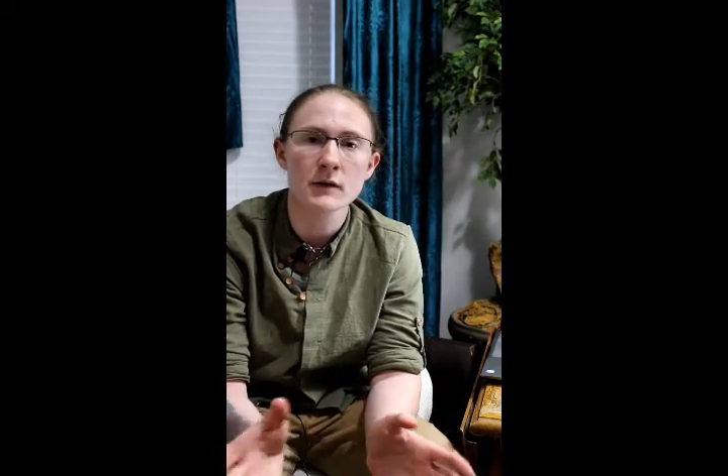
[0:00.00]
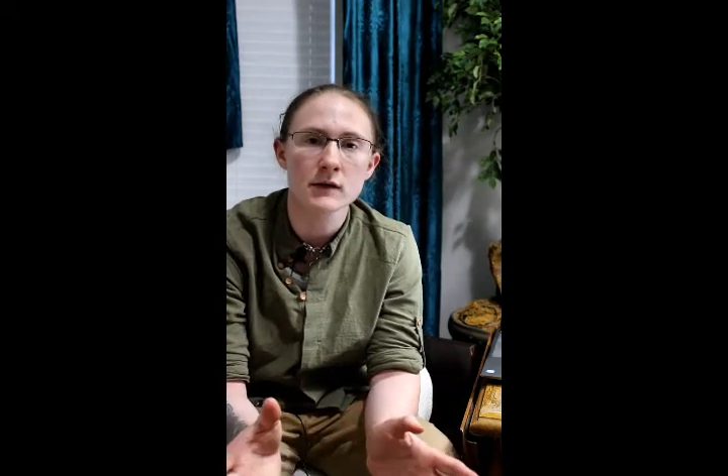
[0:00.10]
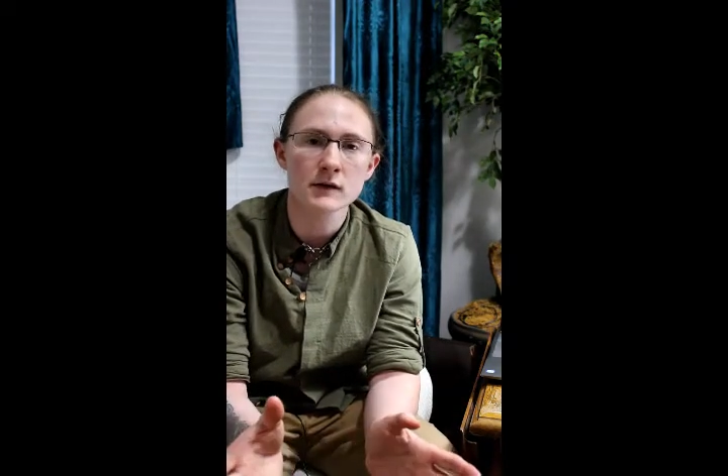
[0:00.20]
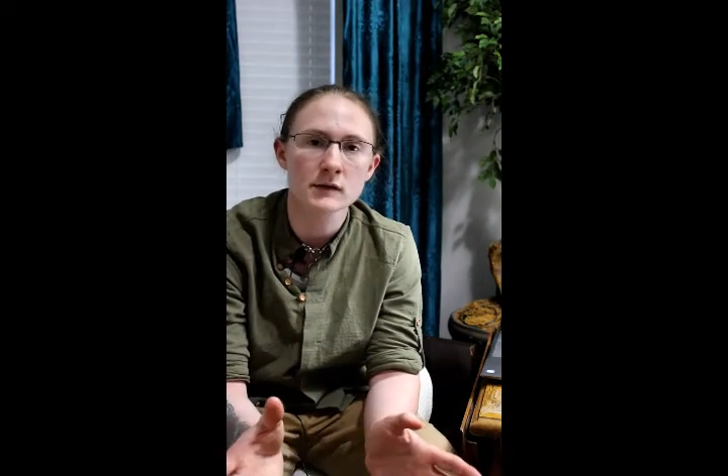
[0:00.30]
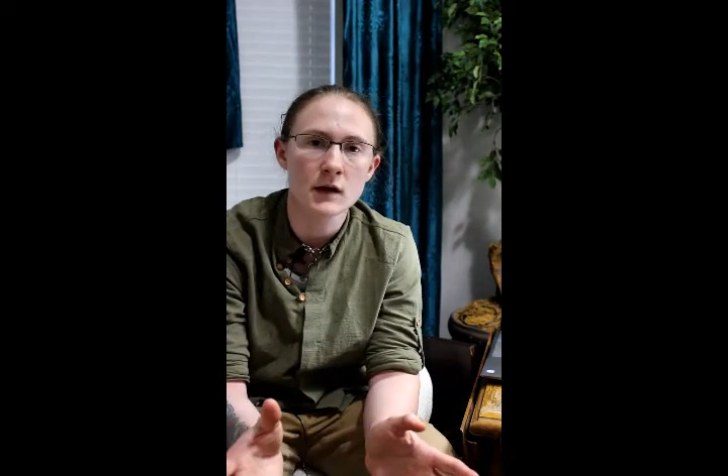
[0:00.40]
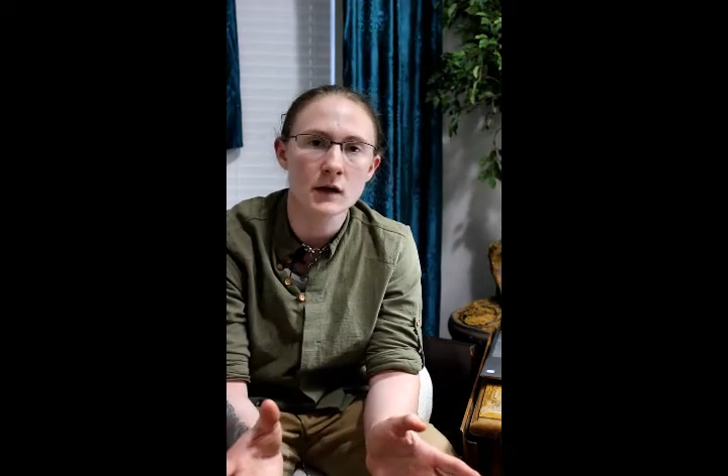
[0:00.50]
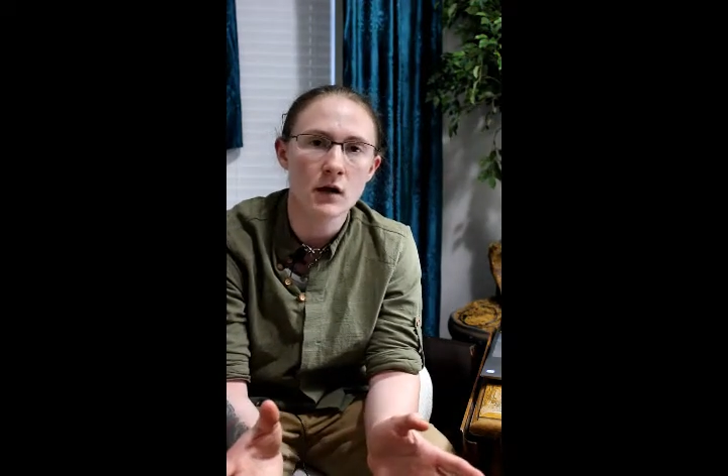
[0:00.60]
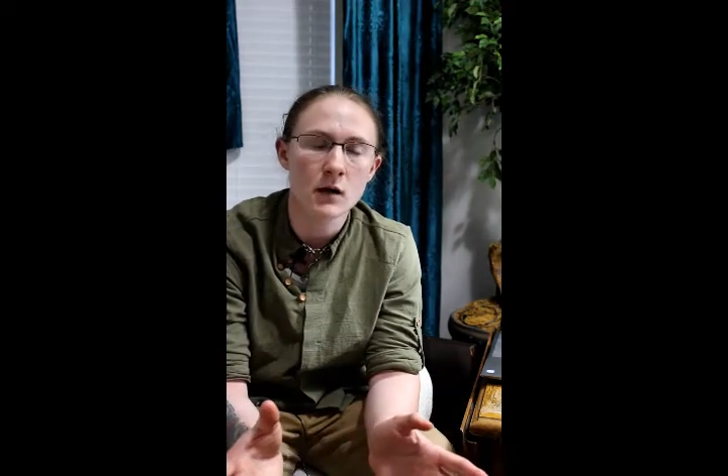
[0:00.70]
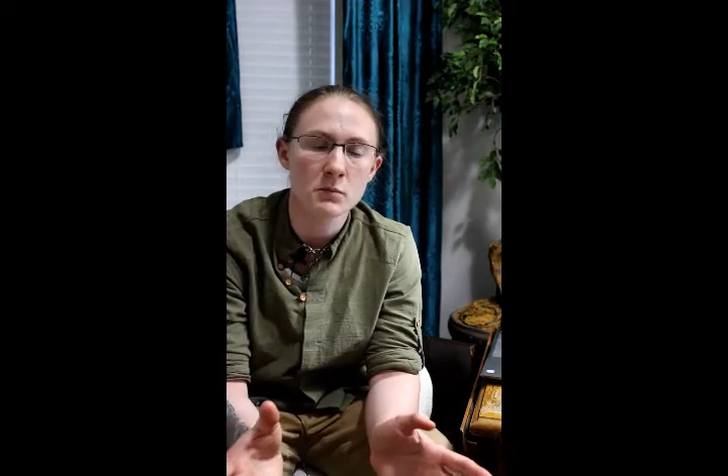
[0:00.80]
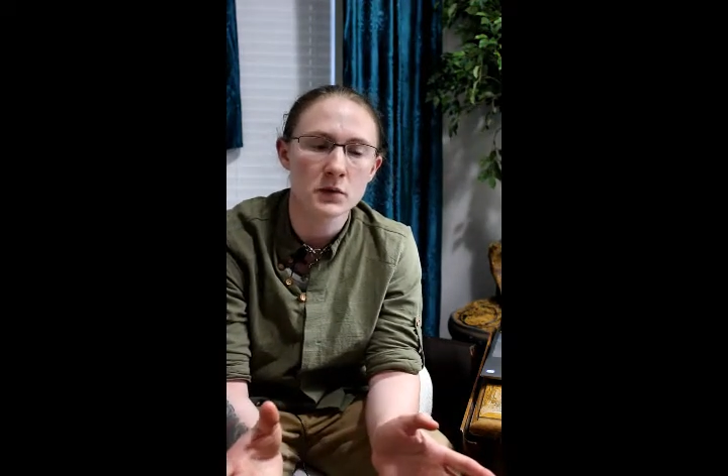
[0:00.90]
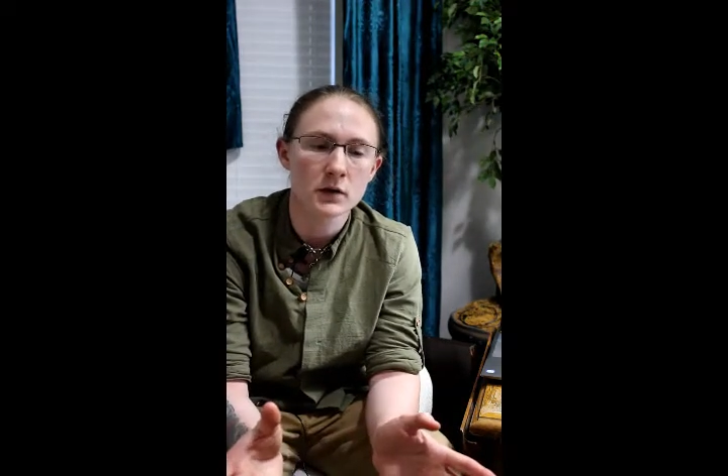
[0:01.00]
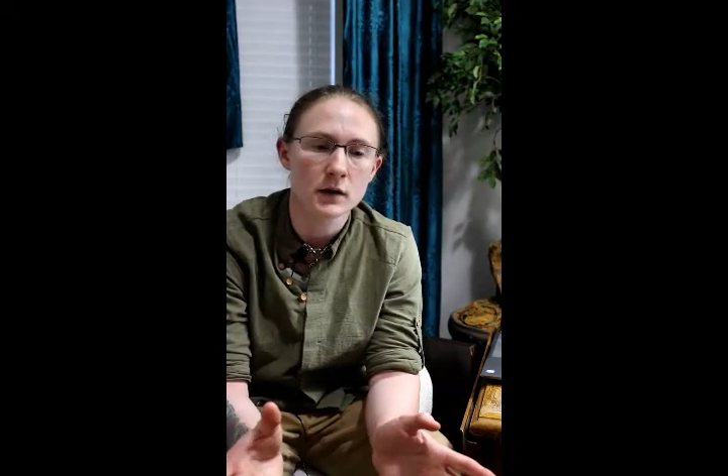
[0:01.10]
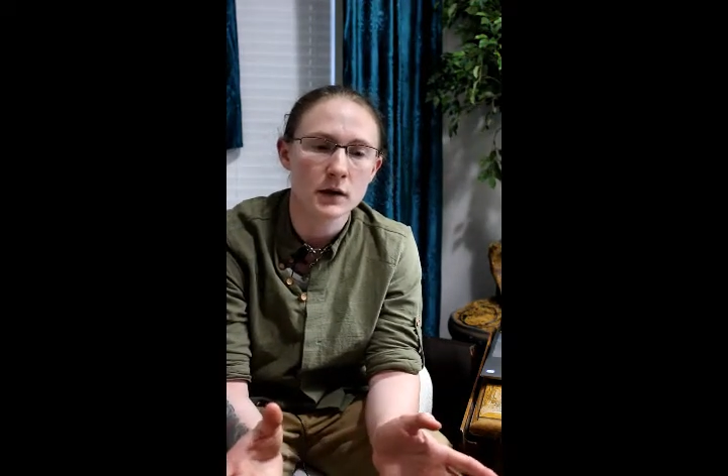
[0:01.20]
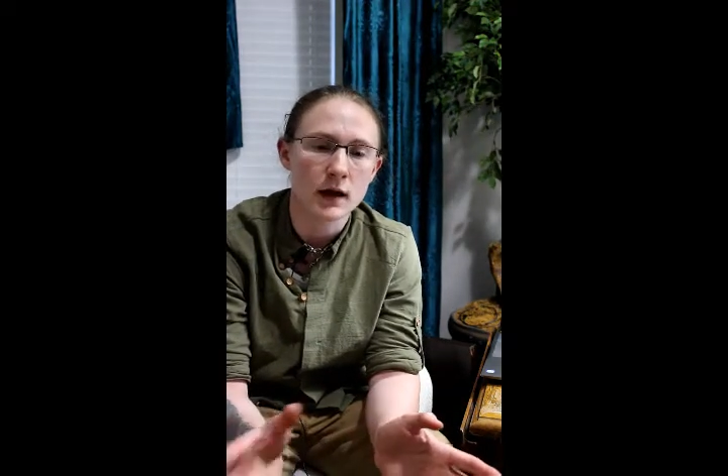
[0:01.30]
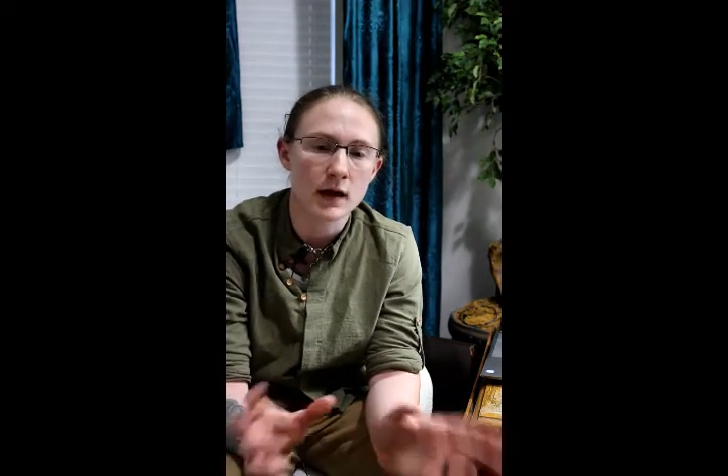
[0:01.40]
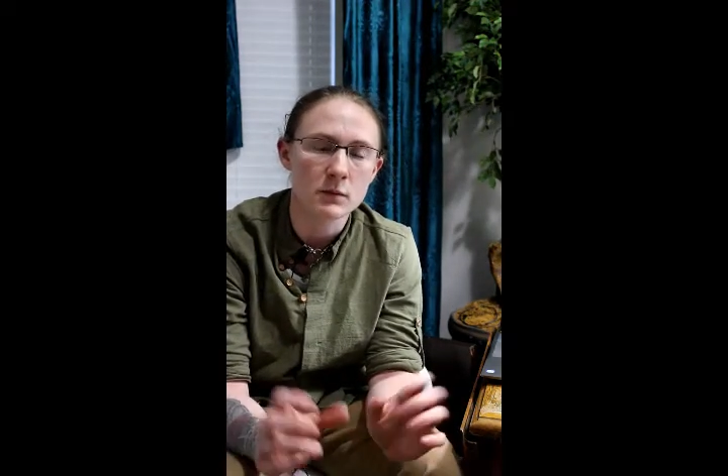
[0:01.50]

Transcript: they set up a